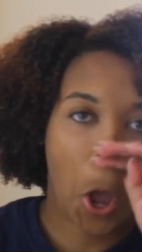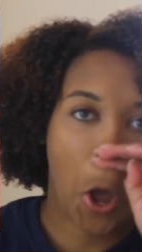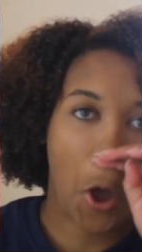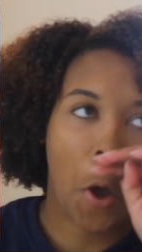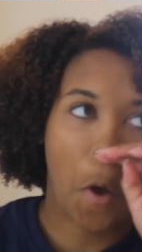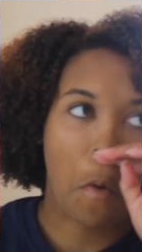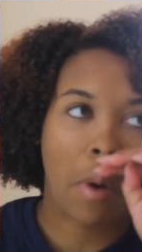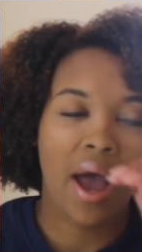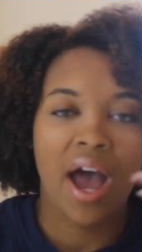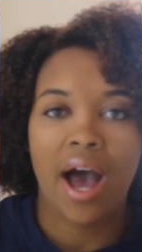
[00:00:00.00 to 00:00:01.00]

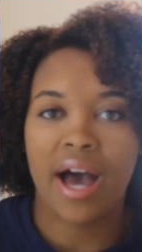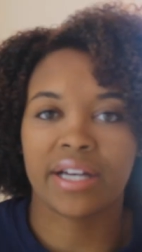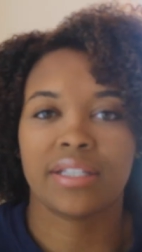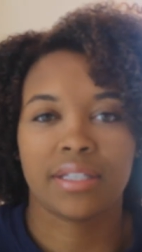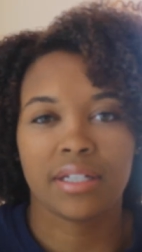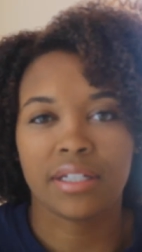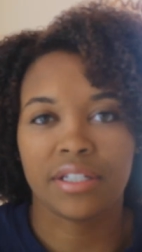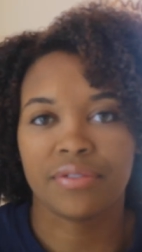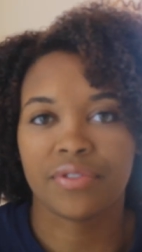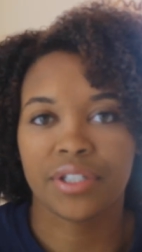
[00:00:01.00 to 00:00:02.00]
um, I could see a
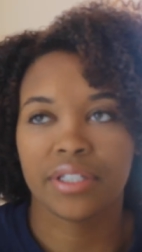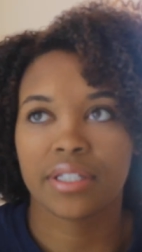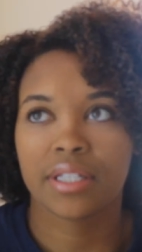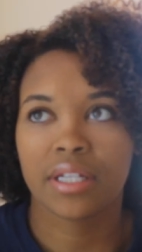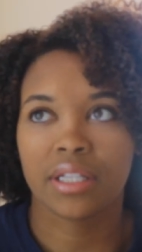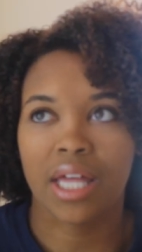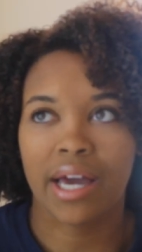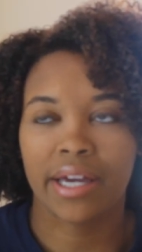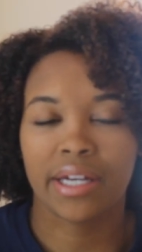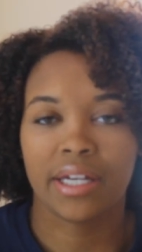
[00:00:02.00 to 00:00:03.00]
difference.
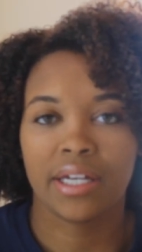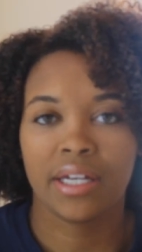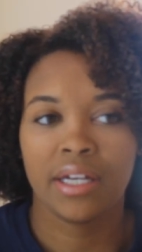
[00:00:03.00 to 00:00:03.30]
Like